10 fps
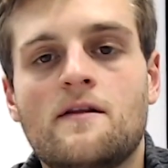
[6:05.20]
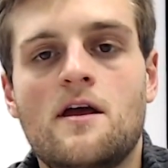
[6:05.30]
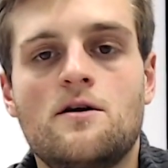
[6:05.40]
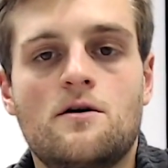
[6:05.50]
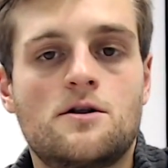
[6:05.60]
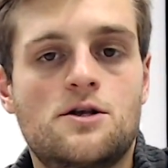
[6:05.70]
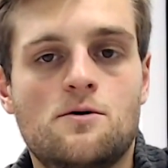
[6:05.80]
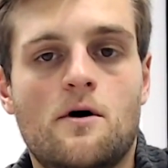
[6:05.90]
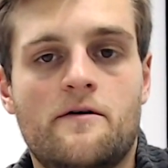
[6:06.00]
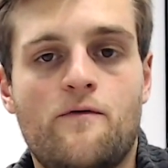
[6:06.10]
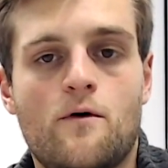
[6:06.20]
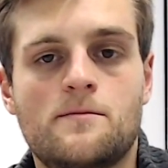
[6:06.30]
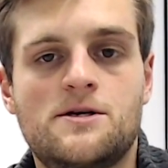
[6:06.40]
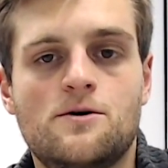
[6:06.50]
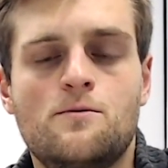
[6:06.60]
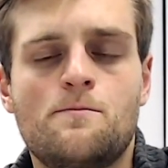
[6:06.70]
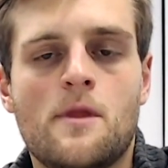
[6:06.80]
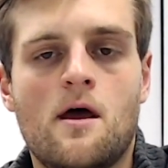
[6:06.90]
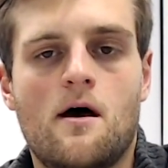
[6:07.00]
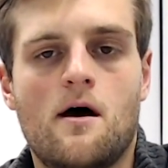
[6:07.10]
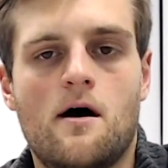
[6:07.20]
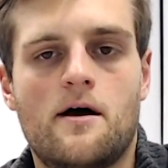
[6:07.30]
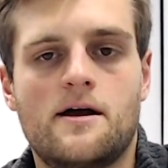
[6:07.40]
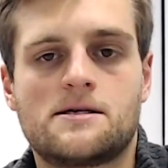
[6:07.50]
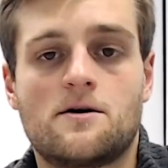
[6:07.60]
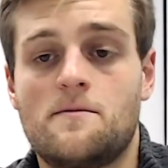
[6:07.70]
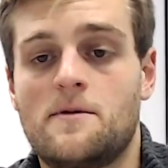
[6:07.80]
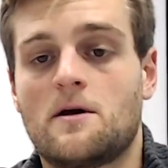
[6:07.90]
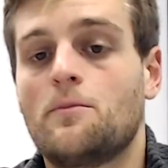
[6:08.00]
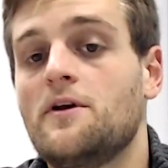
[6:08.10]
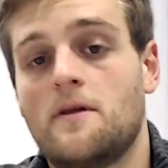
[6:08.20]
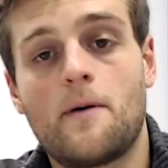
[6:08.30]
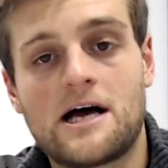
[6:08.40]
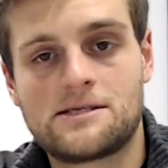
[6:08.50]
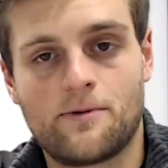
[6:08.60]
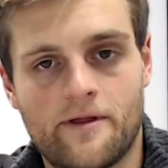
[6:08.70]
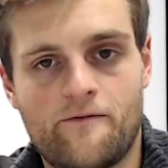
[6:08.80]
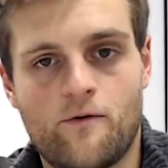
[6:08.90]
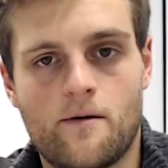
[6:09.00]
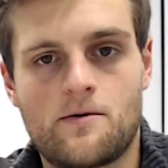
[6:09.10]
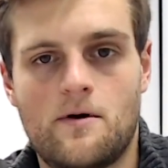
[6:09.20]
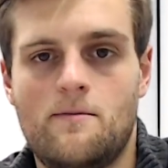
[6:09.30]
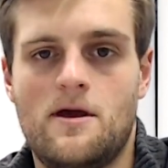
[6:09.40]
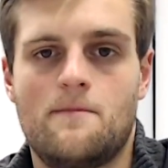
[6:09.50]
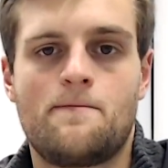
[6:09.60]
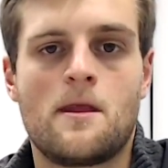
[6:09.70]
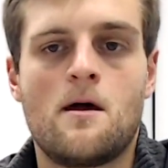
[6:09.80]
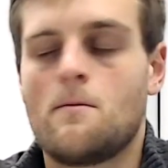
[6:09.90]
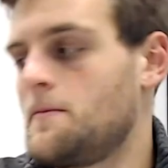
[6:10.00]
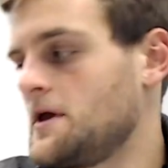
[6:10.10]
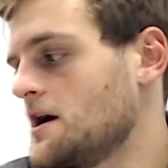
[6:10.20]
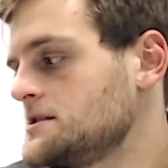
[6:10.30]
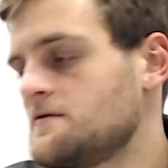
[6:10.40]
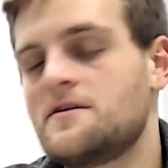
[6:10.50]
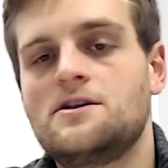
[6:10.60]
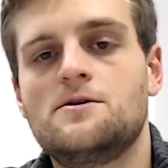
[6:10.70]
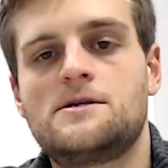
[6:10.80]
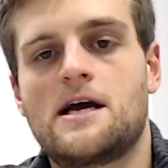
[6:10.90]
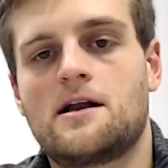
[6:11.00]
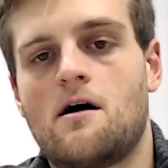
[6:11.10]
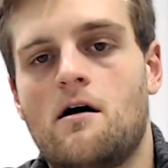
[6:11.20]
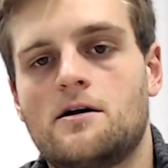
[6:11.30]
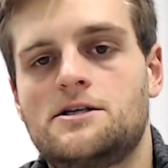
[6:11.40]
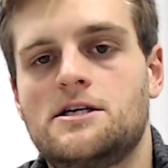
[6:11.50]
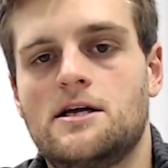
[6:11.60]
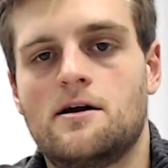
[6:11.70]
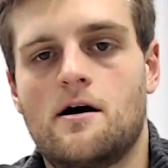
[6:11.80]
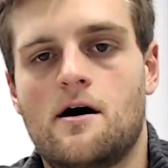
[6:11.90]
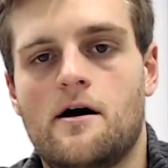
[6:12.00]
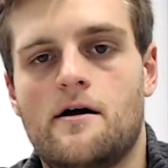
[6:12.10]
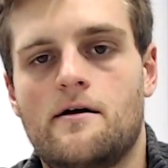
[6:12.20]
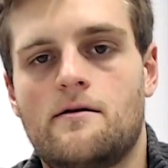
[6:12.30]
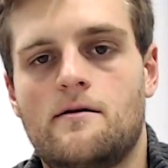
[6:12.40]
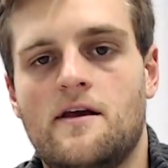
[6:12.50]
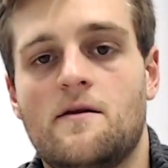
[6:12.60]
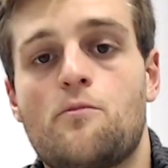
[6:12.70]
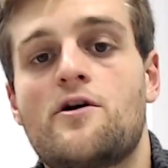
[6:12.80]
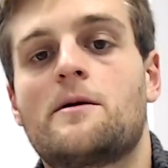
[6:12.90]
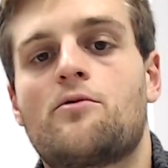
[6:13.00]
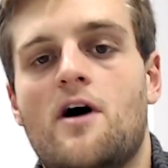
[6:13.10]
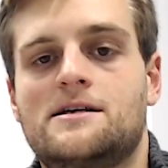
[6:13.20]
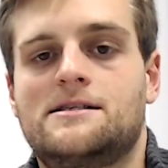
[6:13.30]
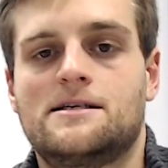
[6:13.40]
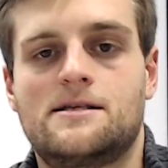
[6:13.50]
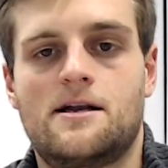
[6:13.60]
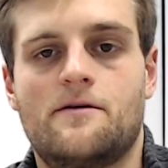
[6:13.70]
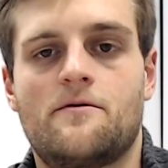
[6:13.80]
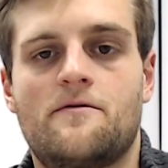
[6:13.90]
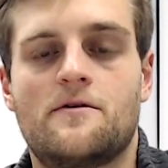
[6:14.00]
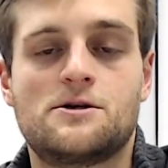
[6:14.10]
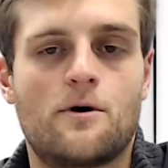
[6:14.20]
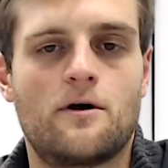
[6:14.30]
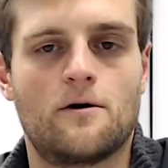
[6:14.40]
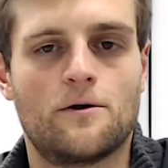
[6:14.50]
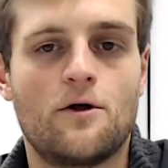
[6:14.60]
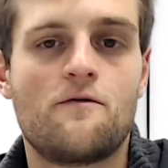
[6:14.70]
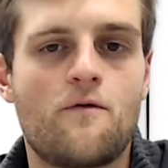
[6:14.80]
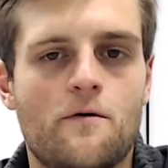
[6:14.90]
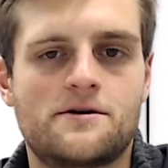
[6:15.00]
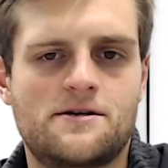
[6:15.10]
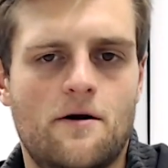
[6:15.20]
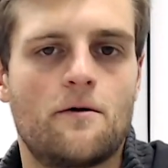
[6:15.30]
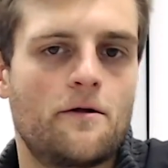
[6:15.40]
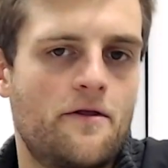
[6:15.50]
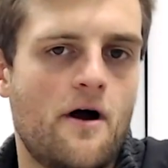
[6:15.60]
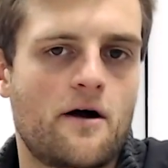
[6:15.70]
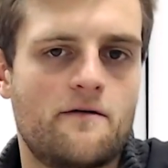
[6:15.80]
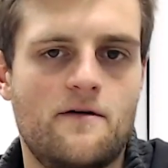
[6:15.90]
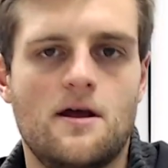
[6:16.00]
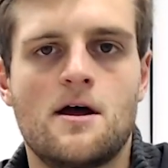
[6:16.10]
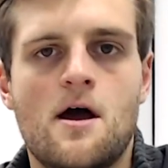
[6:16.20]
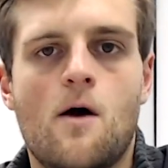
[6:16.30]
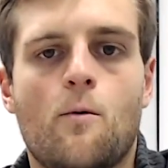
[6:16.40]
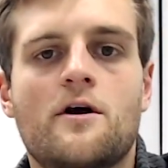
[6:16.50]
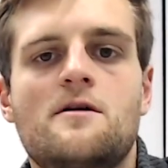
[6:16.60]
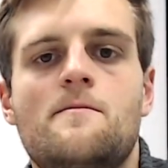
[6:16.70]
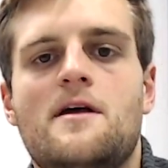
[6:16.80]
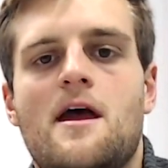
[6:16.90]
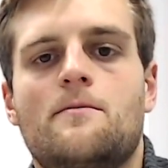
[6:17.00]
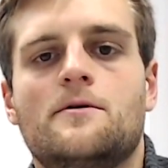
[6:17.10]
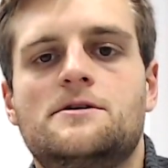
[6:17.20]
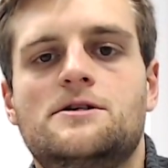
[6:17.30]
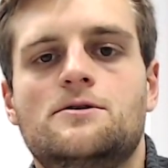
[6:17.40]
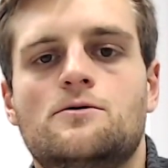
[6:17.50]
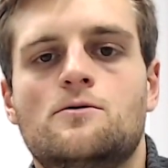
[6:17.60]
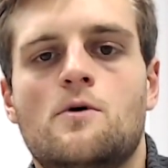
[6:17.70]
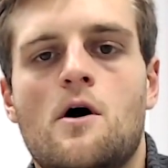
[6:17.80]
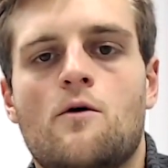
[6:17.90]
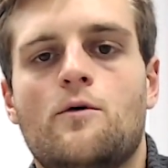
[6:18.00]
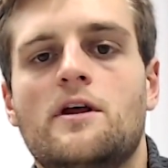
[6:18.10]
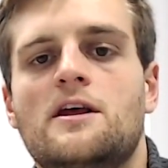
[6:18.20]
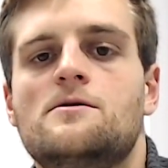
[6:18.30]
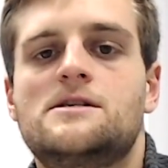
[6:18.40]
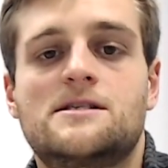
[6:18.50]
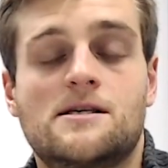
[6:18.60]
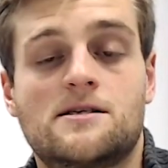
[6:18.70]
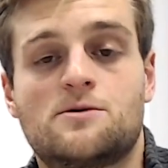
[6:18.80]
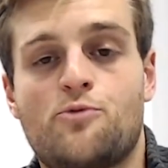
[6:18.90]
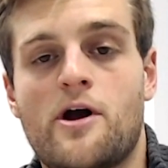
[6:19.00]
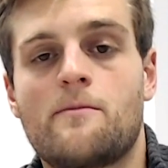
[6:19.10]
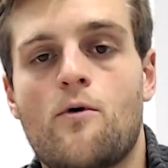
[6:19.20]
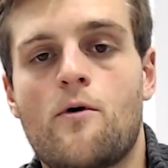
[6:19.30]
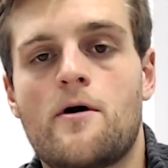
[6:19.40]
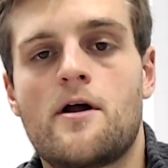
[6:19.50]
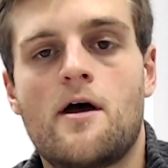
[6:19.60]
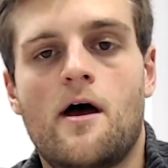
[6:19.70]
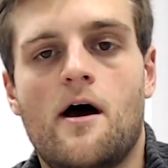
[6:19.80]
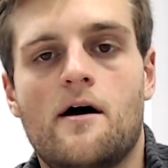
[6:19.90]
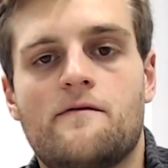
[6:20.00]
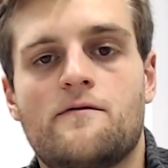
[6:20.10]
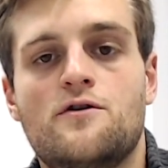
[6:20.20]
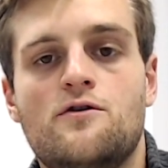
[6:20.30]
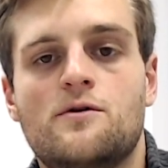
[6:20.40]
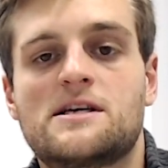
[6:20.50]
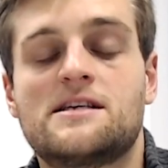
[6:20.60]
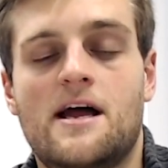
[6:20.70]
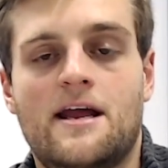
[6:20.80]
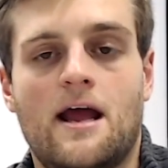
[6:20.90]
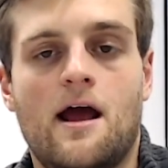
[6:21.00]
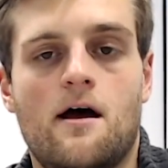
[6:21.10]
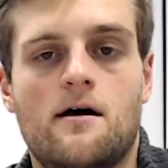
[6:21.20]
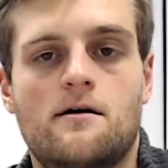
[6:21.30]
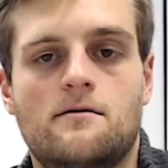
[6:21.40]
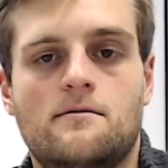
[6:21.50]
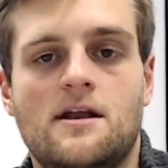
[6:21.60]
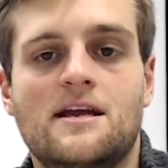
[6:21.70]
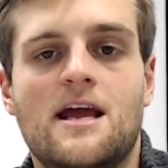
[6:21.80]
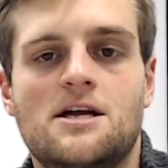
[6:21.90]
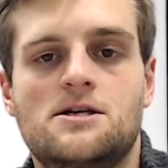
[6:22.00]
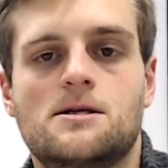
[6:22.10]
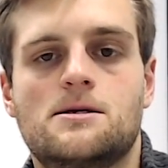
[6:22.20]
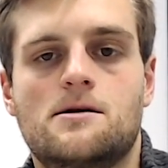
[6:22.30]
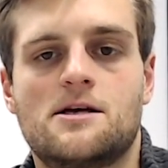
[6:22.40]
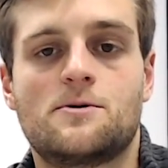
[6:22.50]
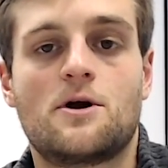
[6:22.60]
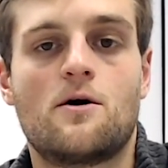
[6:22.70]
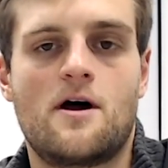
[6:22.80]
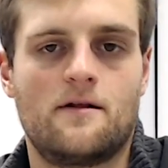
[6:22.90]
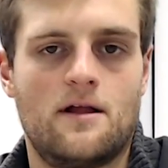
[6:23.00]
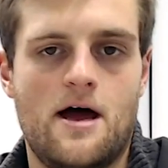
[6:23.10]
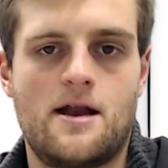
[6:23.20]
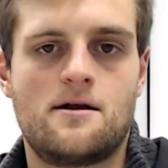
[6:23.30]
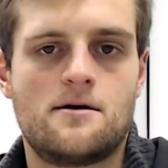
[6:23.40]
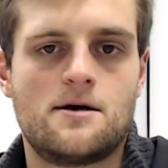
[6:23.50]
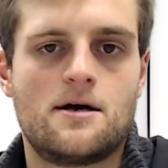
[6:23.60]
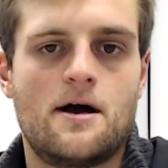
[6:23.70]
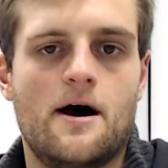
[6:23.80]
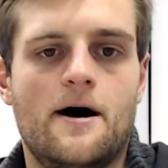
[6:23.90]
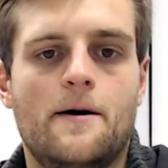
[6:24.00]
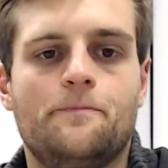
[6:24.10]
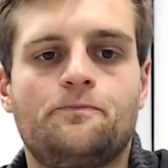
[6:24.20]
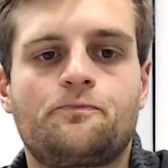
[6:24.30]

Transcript: that you could do on a Form 2 uh, is going to be completely possible in the Form 3B. But because of the new technology, uh, in the printing process that I referred to earlier, low force stereolithography. We're going to be able to really use this as a springboard uh, for new exciting uh, indications as we go down the line. Um,